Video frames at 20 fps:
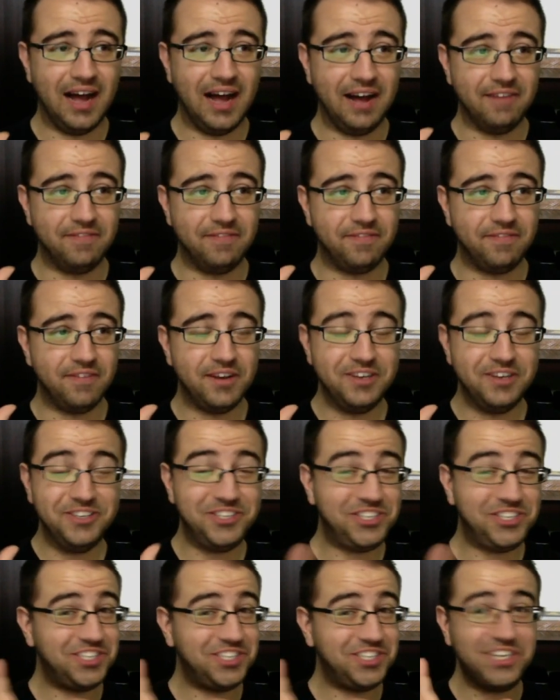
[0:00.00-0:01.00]
of
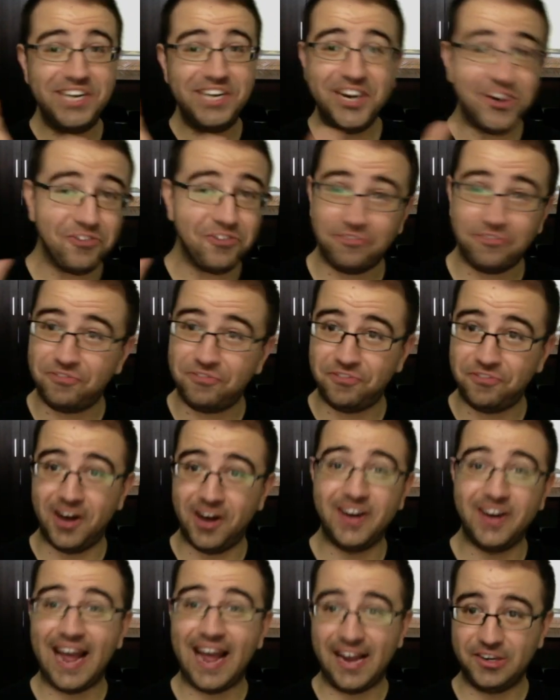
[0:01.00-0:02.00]
sheer
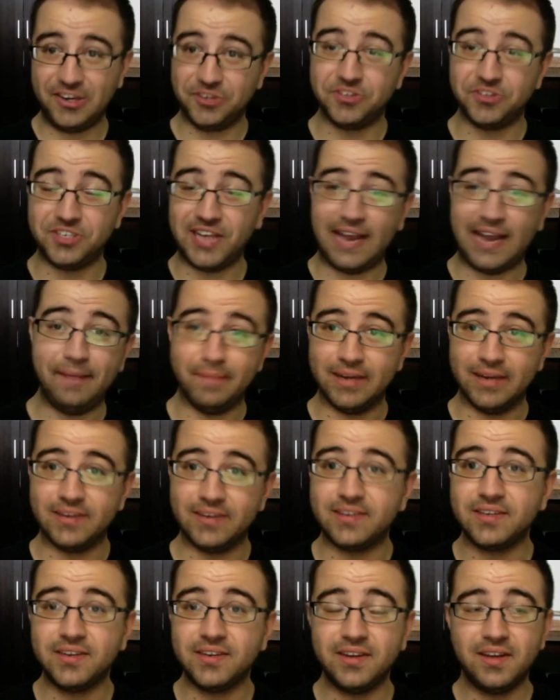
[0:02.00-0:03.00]
fun
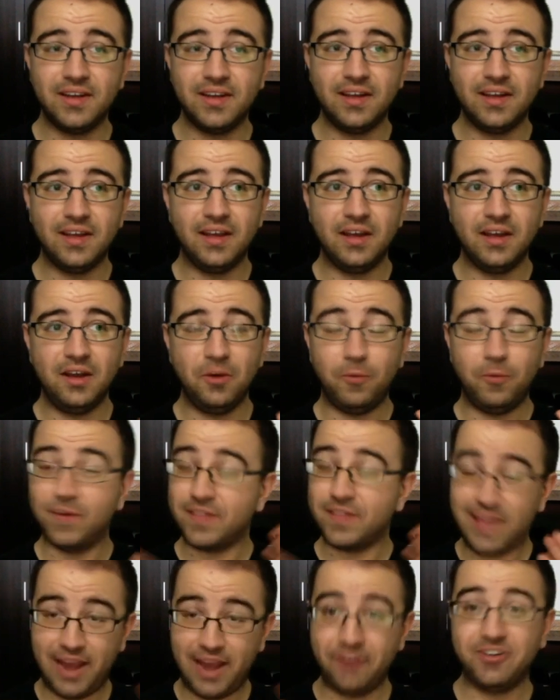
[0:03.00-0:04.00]
entertainment
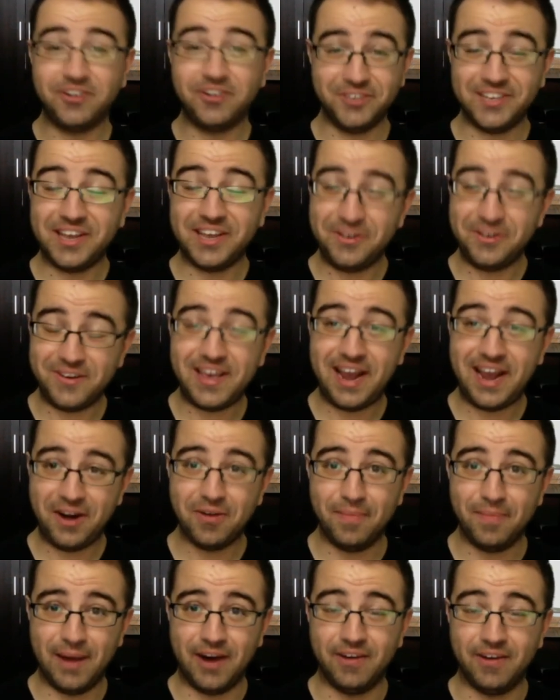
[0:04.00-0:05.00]
with characters that you
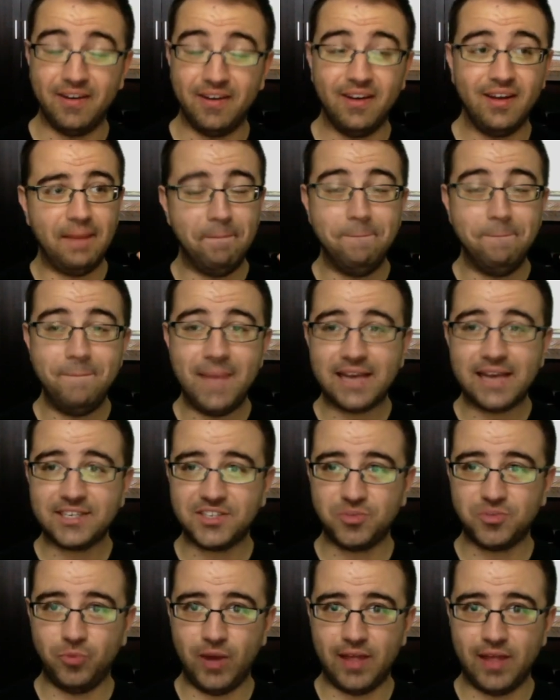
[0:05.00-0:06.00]
care about,
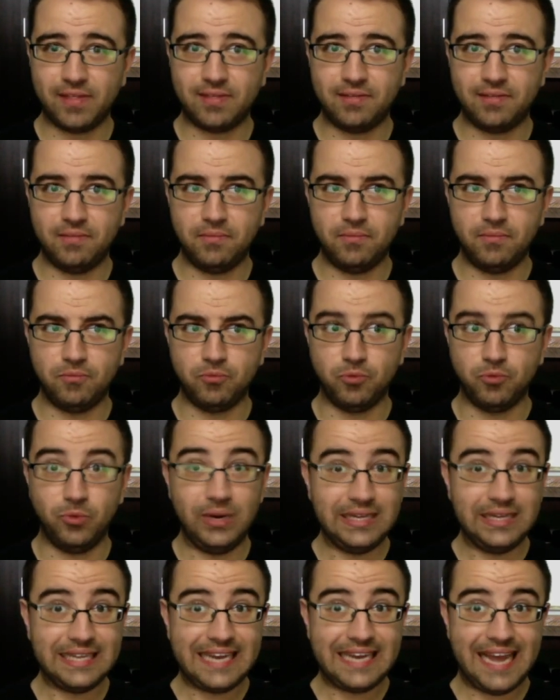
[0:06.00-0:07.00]
mixed with
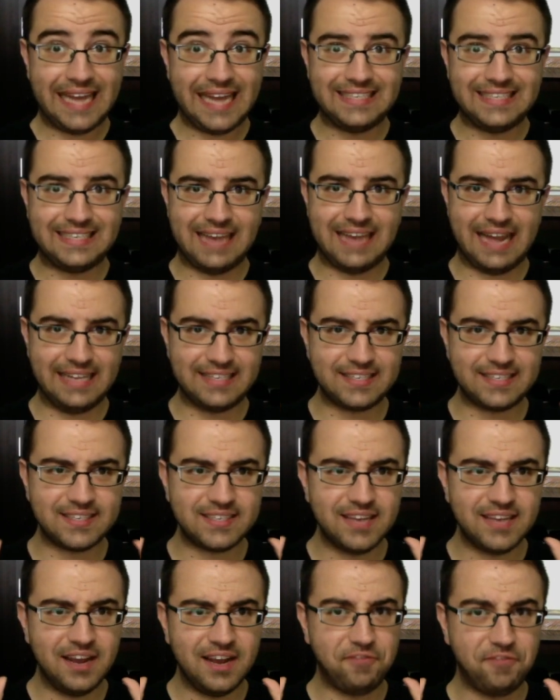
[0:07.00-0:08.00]
really
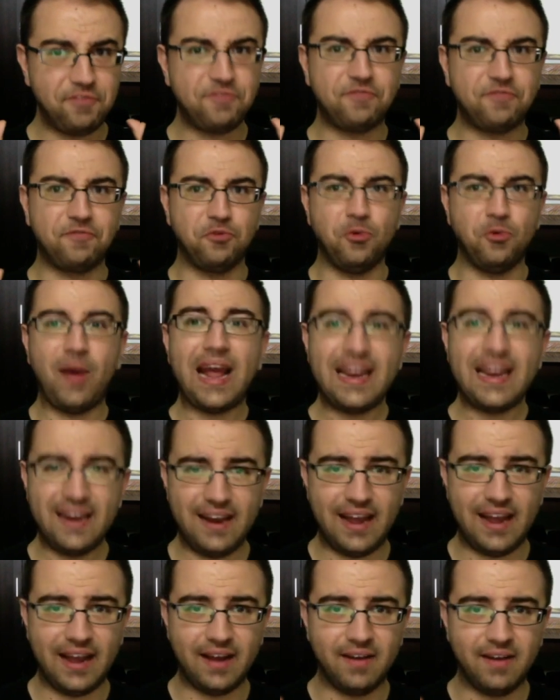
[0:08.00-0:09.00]
intense,
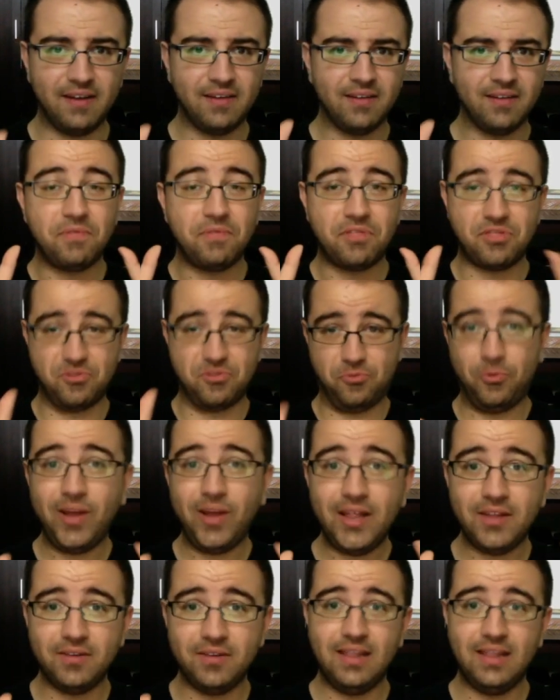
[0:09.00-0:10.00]
frightening
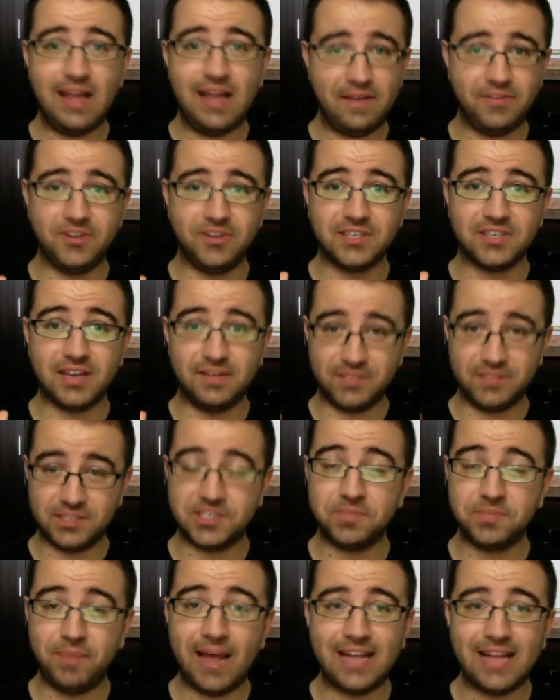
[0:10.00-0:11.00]
thriller levels of
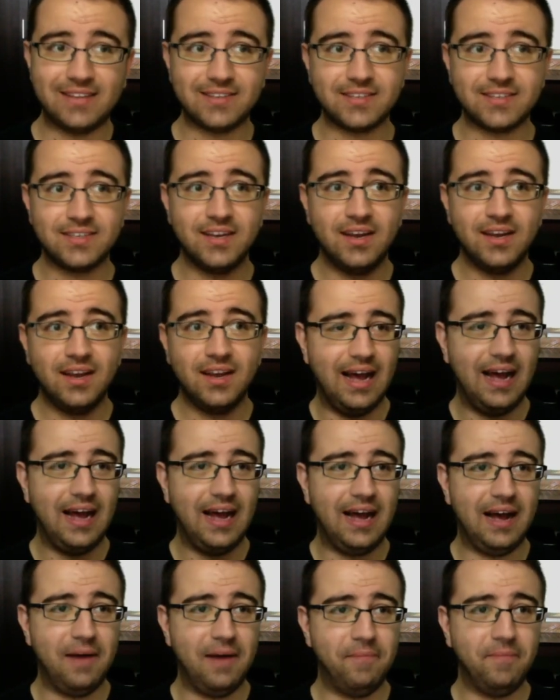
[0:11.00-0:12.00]
suspense.
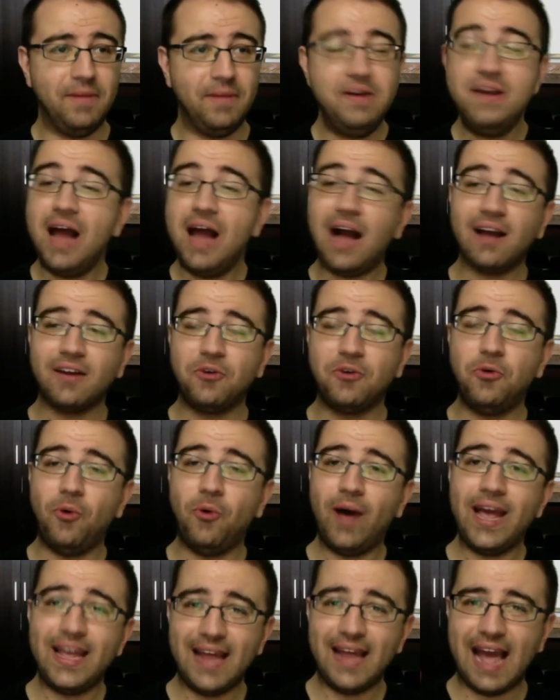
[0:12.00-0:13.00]
Not
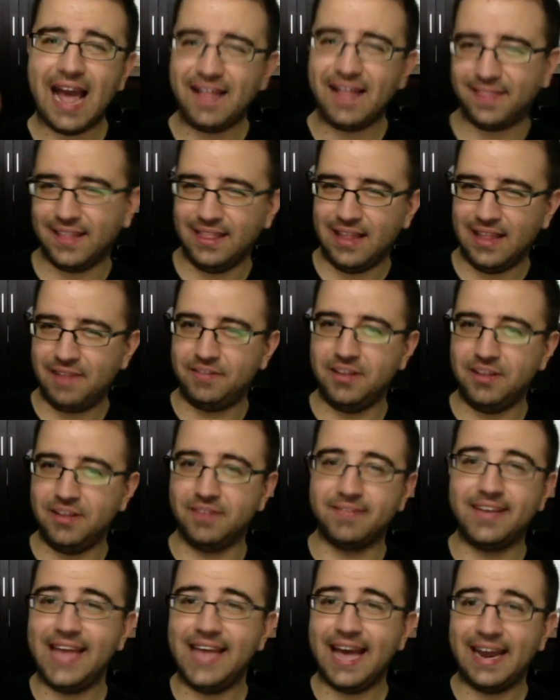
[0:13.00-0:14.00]
quite at the
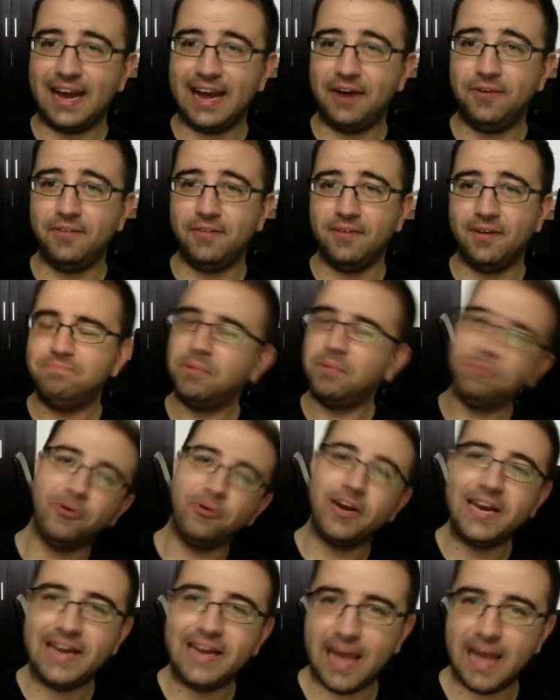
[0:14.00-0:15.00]
level of Get Out, but
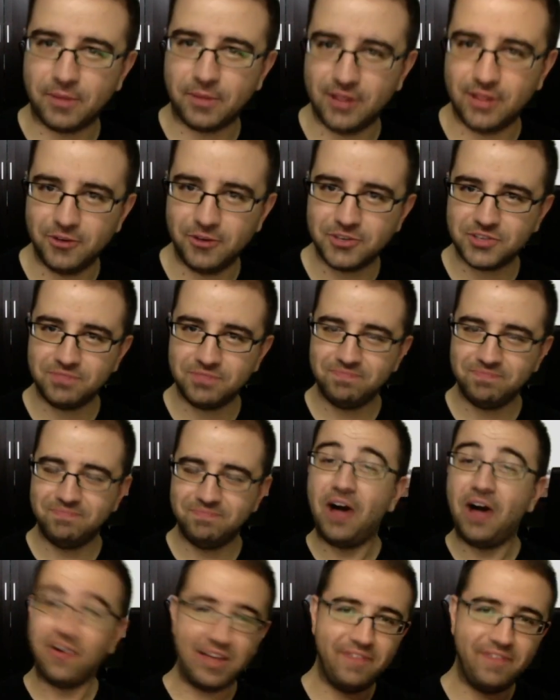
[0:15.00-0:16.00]
pretty damn close.
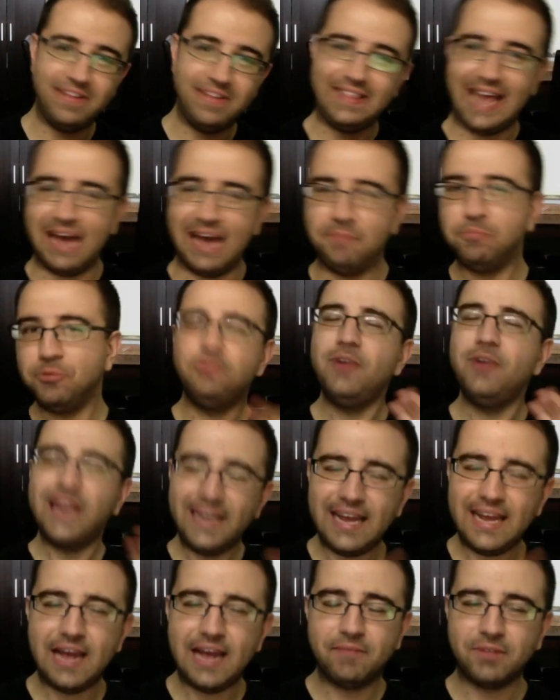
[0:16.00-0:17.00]
I'll give it that.
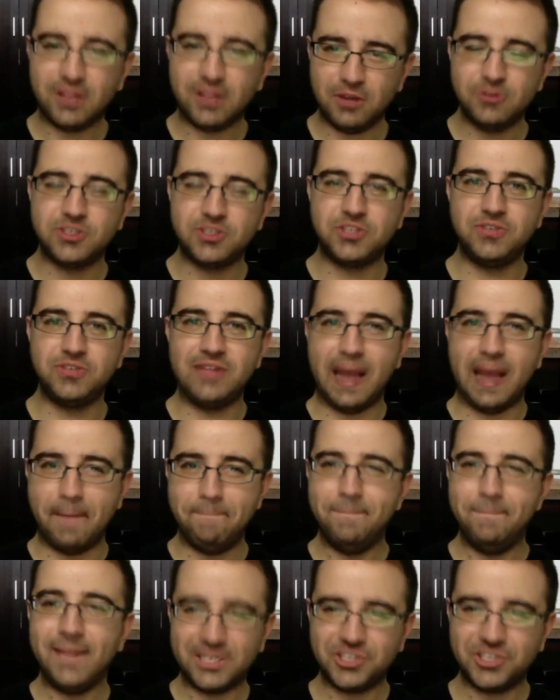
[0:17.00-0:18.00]
Pretty damn close to
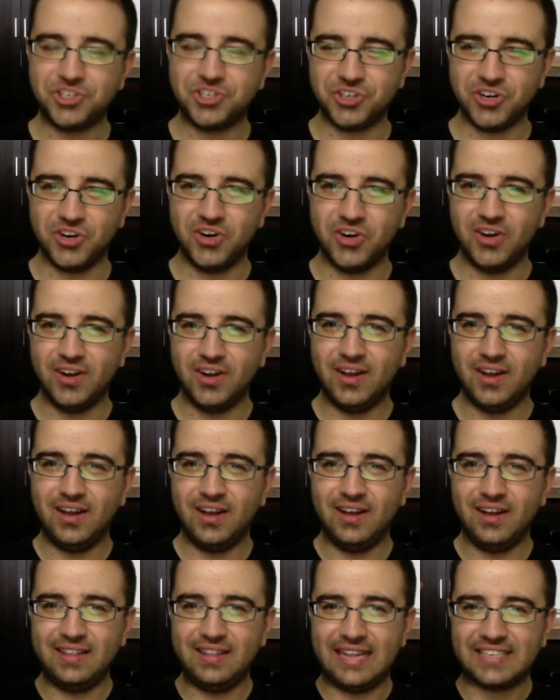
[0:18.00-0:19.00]
that mixture,
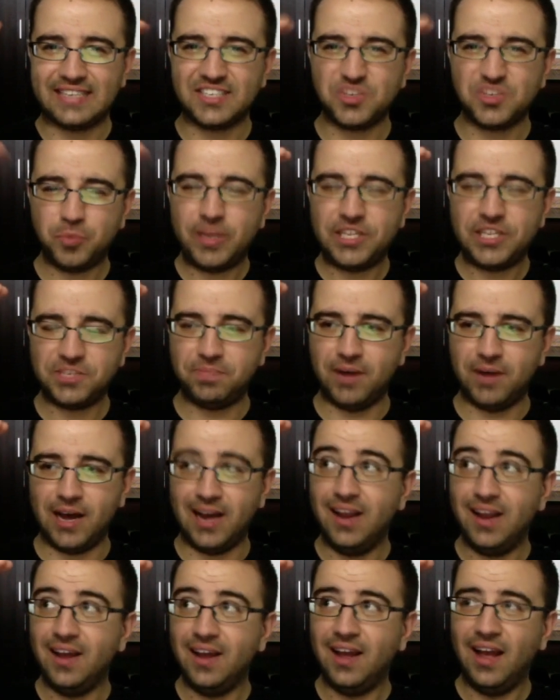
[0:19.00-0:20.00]
that sweet
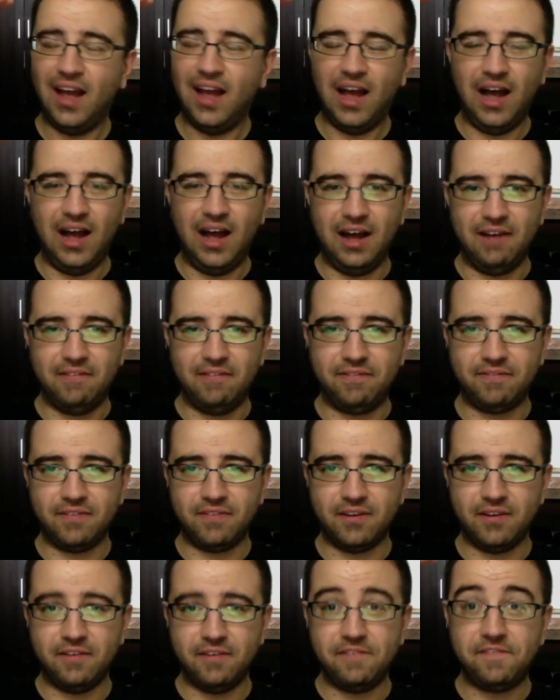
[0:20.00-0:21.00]
spot
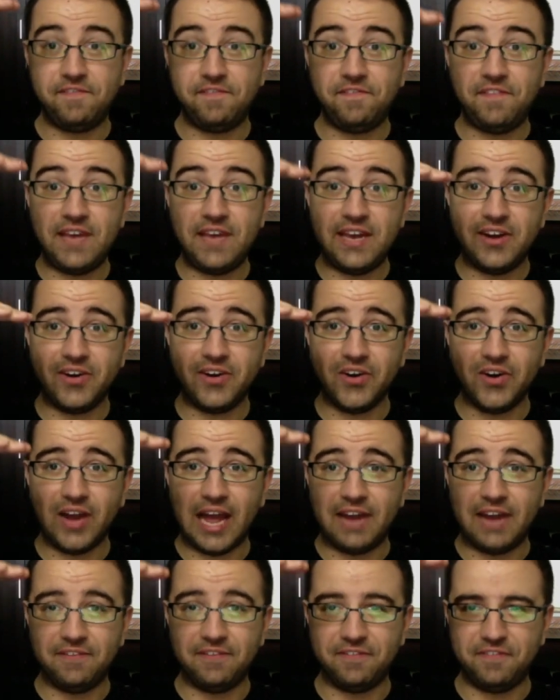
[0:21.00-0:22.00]
of
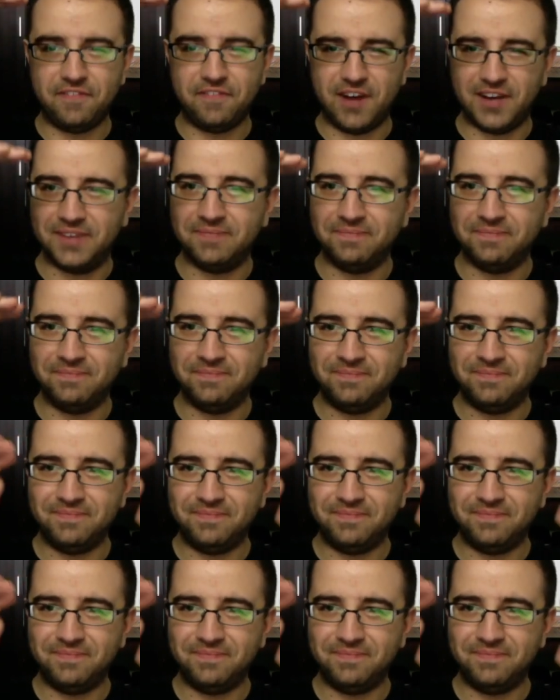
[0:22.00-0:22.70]
fear and fun.